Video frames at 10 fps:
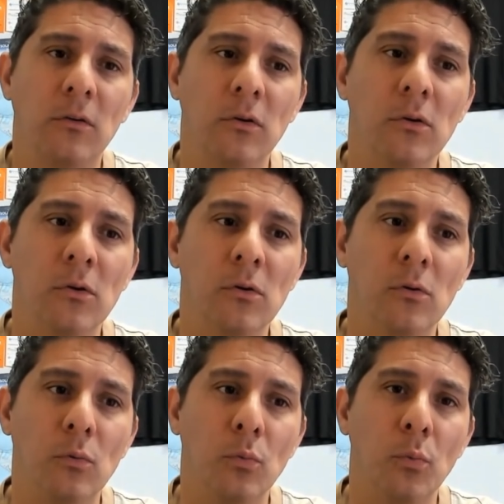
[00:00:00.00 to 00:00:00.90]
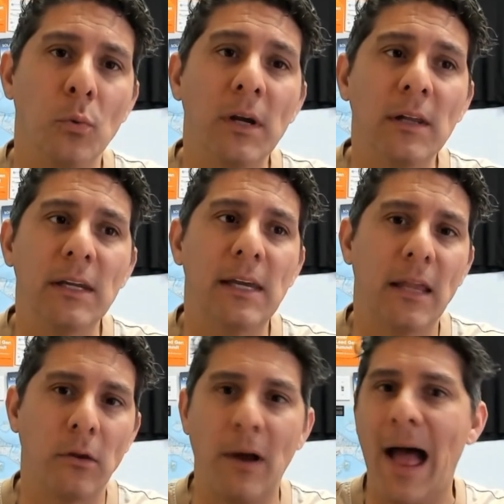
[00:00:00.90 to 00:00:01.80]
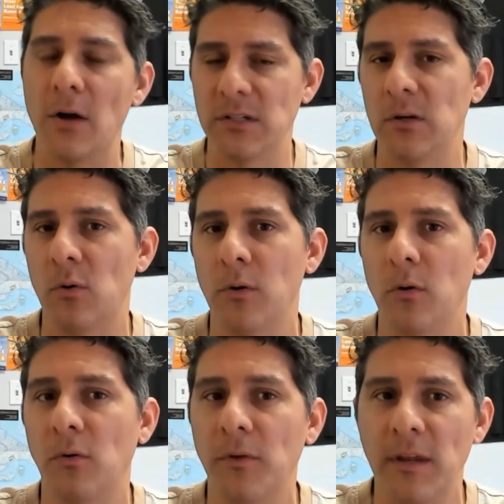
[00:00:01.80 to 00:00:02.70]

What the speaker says: to really get their house in order